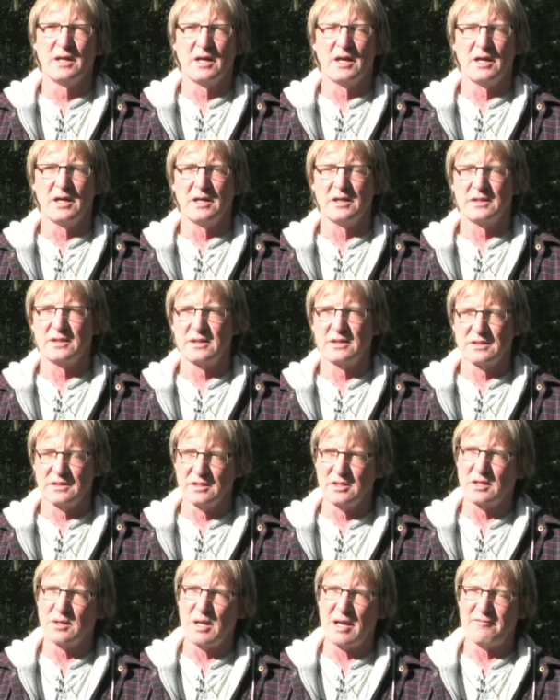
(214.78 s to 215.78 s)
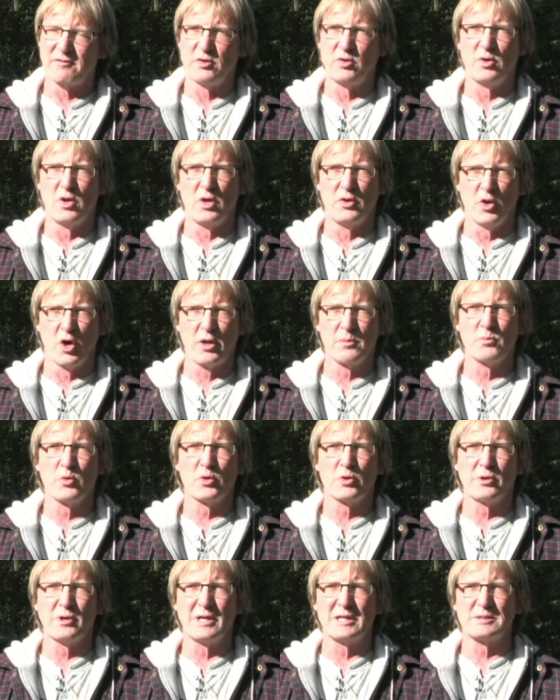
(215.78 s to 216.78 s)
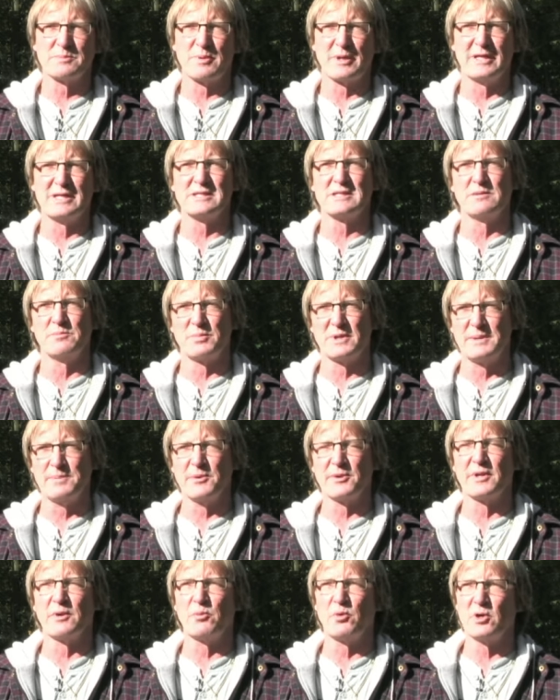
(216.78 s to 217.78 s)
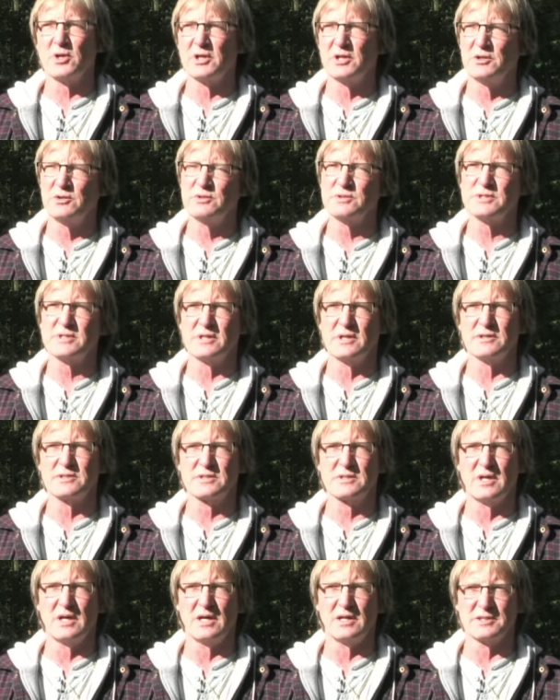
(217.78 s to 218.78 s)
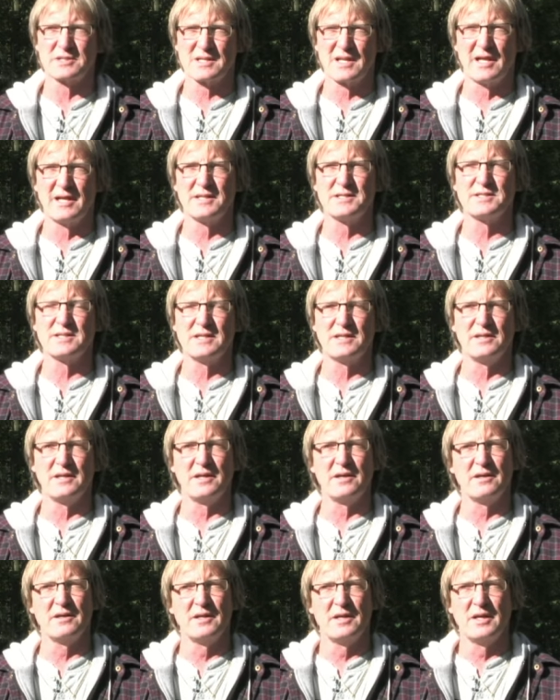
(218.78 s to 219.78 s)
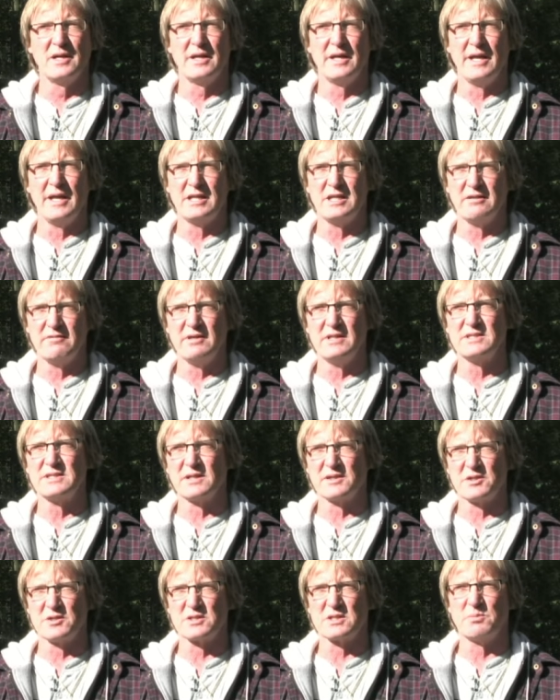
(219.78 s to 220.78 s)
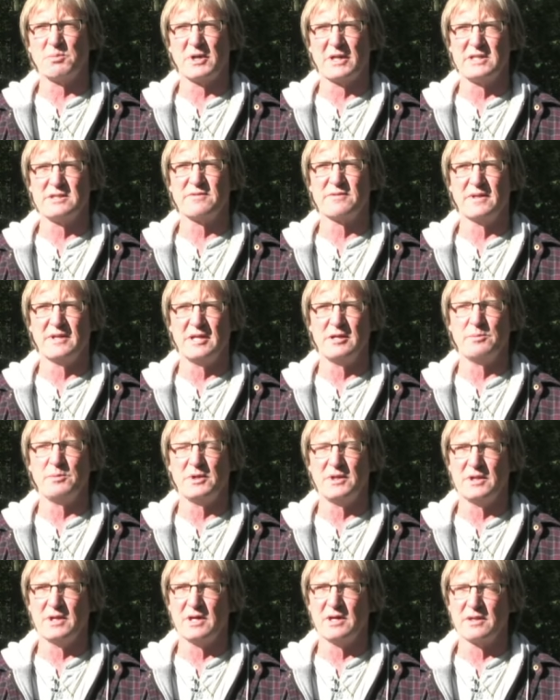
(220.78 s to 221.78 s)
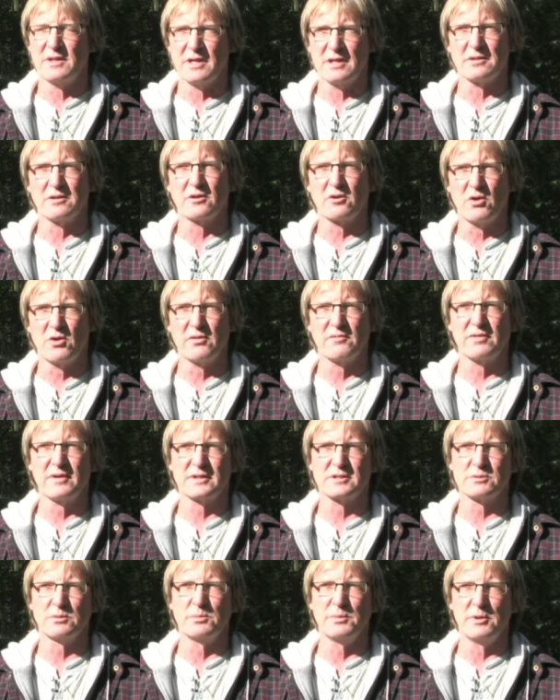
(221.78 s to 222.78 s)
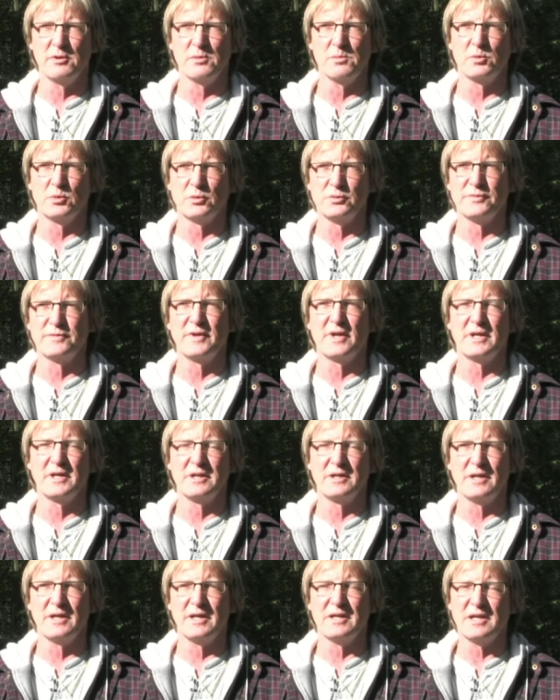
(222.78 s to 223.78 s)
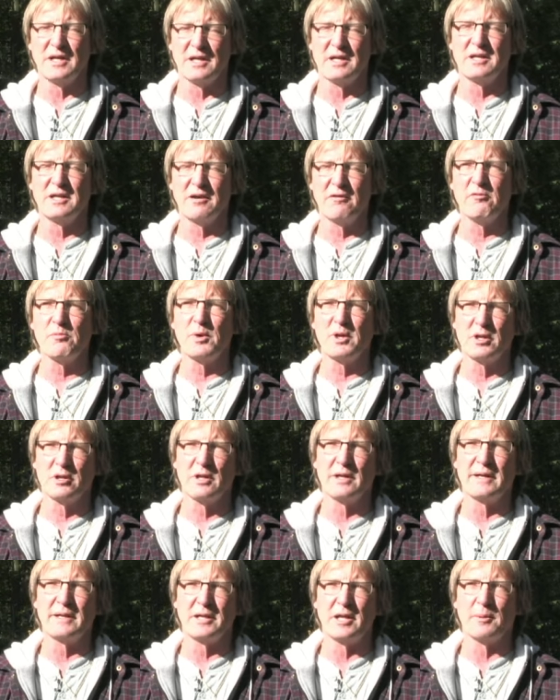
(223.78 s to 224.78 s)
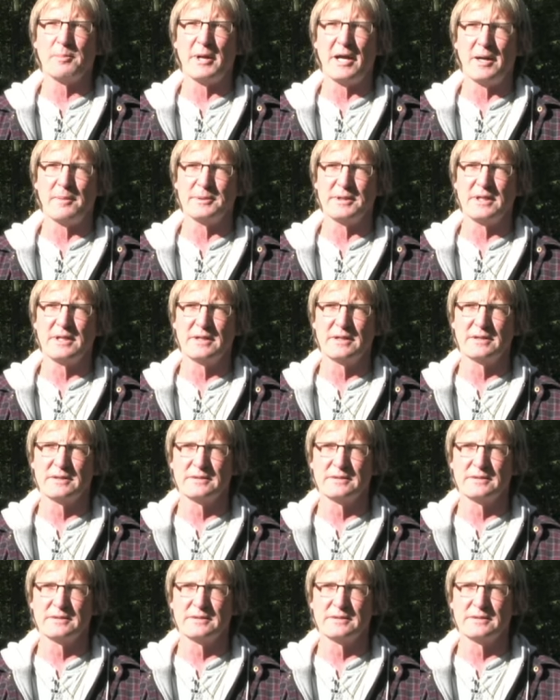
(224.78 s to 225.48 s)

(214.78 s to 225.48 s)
uh, you can have a, a non-motorized place and people that want to use their uh, sleds and their ATVs, that there's a place for them and uh, that the conflicts will be removed and, and, and everybody will end up happy.